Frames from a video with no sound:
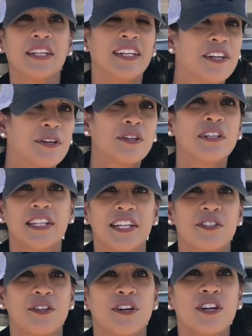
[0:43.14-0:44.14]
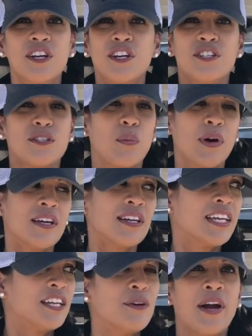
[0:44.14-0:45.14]
and gear collector. So why
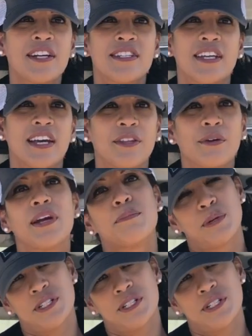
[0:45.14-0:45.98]
not get your act together and